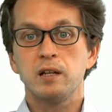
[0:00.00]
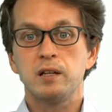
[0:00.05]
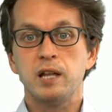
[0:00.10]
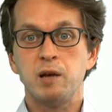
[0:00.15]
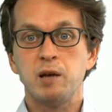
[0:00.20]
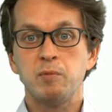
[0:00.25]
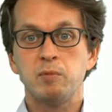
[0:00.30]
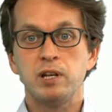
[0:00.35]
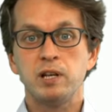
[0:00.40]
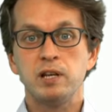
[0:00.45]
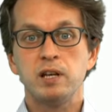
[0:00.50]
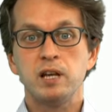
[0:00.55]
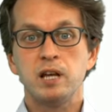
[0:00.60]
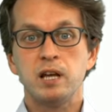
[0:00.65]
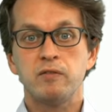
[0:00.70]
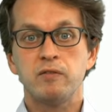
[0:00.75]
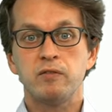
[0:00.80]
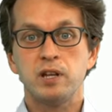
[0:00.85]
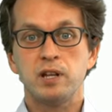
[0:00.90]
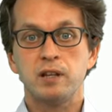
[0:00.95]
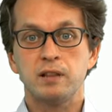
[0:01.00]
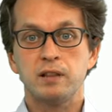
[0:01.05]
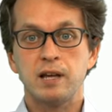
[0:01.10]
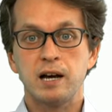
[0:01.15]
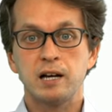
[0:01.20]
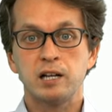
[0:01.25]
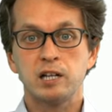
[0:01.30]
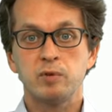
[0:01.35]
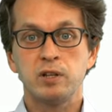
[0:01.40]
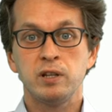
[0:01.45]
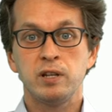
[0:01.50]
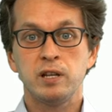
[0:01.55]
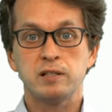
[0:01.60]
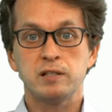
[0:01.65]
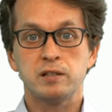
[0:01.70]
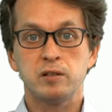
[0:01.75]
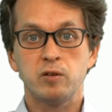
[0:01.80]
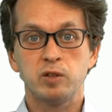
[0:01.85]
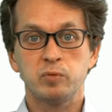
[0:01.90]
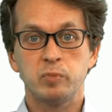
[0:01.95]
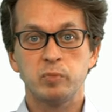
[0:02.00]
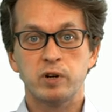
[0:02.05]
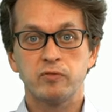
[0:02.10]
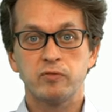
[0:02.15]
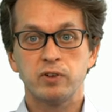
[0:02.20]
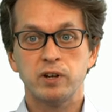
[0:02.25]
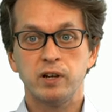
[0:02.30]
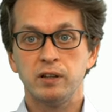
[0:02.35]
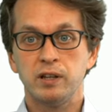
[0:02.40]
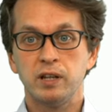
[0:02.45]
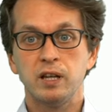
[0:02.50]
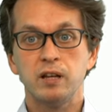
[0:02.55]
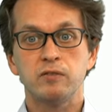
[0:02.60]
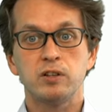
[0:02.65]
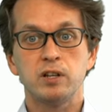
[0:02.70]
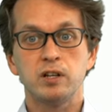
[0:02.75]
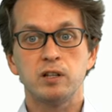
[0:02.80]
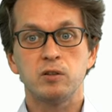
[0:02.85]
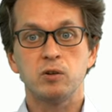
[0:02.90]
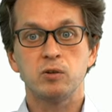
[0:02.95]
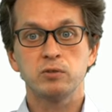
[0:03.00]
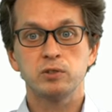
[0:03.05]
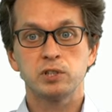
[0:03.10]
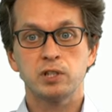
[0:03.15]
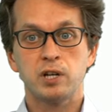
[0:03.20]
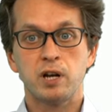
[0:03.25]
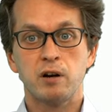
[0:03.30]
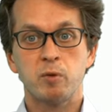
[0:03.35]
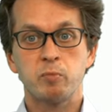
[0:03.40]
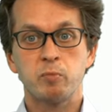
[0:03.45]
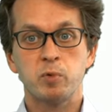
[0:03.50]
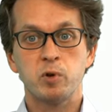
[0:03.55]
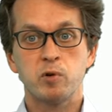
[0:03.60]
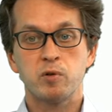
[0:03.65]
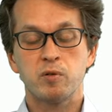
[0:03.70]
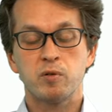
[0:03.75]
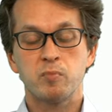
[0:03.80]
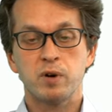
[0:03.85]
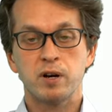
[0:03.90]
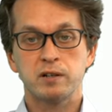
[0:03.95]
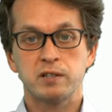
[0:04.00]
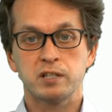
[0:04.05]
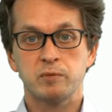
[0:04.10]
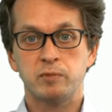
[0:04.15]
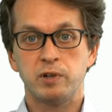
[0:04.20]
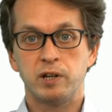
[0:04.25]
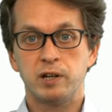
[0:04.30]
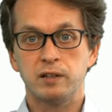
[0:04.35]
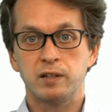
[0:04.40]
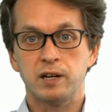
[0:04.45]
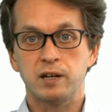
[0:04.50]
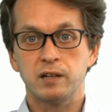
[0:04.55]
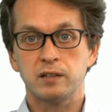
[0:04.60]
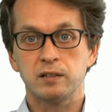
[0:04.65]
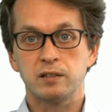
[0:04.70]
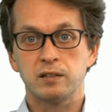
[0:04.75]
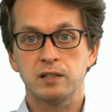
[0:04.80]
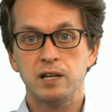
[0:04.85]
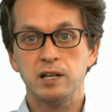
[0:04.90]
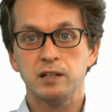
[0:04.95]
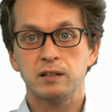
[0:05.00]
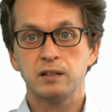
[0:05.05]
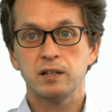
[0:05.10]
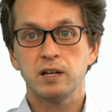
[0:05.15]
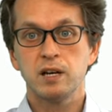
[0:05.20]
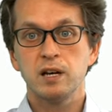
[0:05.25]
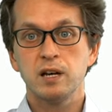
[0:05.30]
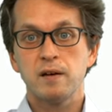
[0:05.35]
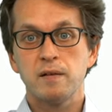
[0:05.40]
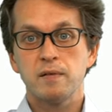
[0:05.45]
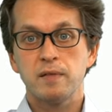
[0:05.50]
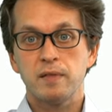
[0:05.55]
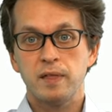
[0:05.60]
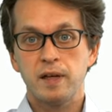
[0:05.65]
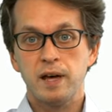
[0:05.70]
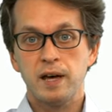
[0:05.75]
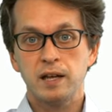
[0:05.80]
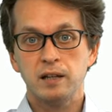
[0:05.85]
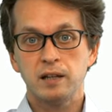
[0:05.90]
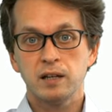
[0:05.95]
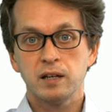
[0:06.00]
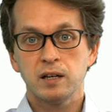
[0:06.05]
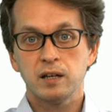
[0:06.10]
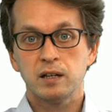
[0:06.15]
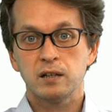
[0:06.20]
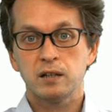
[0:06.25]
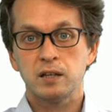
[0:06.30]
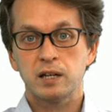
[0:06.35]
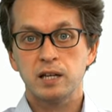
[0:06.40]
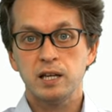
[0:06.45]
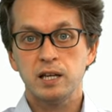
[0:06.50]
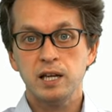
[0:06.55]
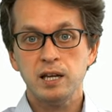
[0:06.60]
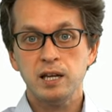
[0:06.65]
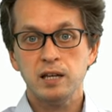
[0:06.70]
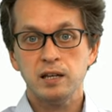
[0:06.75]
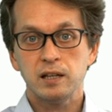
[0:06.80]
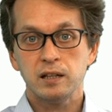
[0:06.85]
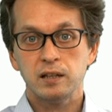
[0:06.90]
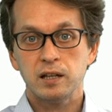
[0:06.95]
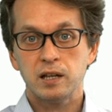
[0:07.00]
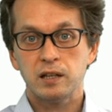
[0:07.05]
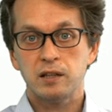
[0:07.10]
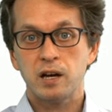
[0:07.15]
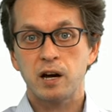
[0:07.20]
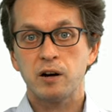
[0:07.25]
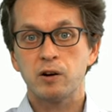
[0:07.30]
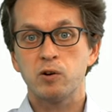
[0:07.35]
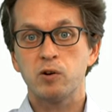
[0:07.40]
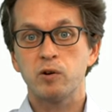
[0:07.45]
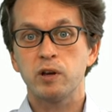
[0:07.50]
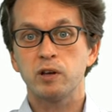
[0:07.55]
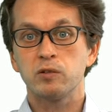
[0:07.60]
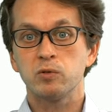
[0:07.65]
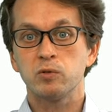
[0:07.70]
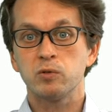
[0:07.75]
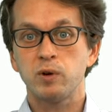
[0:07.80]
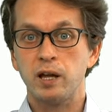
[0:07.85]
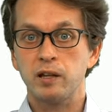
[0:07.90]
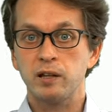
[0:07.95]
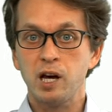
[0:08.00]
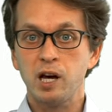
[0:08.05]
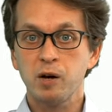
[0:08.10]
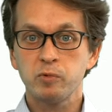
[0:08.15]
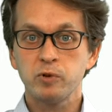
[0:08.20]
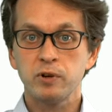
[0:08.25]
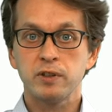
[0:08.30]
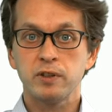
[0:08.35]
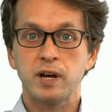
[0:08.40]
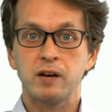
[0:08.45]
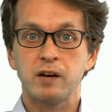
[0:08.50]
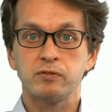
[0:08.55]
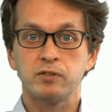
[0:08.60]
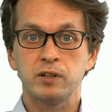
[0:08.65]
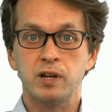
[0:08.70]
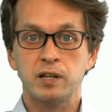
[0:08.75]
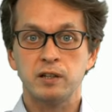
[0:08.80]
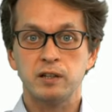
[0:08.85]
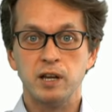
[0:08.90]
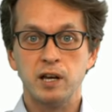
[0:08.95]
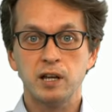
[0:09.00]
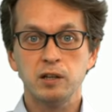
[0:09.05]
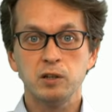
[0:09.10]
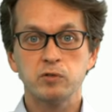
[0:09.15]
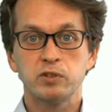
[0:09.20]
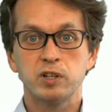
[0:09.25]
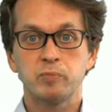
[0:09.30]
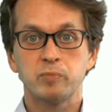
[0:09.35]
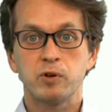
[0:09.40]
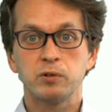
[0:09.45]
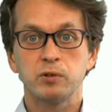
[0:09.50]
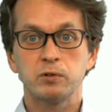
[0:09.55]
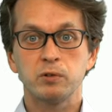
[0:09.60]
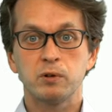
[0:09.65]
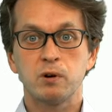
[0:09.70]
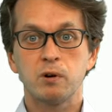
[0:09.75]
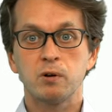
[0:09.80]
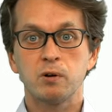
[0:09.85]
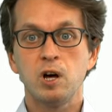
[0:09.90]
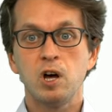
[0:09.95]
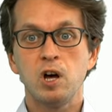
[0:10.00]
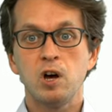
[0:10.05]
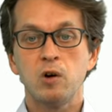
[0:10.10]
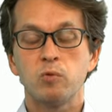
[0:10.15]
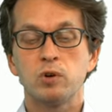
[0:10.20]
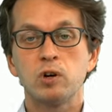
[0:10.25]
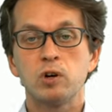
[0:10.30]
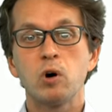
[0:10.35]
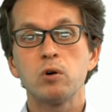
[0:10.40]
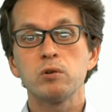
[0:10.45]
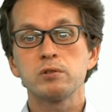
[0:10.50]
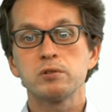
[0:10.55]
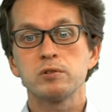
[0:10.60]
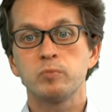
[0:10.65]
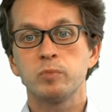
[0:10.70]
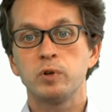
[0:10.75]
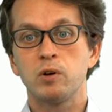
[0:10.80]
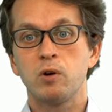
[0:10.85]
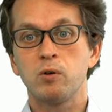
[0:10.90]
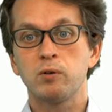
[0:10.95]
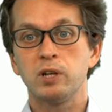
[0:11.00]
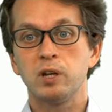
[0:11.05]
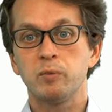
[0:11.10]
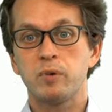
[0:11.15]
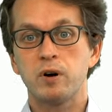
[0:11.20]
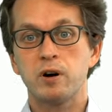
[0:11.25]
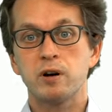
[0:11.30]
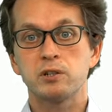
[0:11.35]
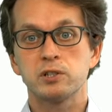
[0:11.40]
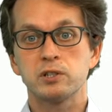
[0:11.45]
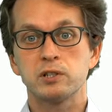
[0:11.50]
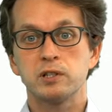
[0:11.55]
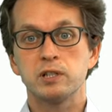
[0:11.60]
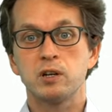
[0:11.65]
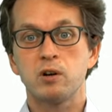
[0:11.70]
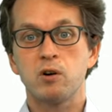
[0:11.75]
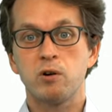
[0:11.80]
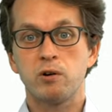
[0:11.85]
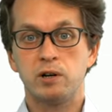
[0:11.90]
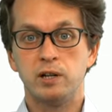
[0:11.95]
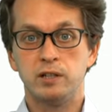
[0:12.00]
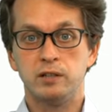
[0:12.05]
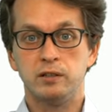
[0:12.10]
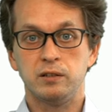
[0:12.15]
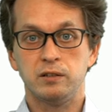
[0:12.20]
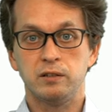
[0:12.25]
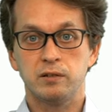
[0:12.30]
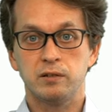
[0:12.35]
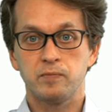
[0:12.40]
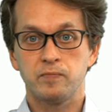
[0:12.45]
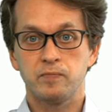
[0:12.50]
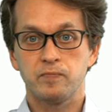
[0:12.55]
Namely, if the entanglement is not perfect, if they don't share a pure maximally entangled state, then the key that they are going to end up with after at the end of the protocol will also be only partially correlated.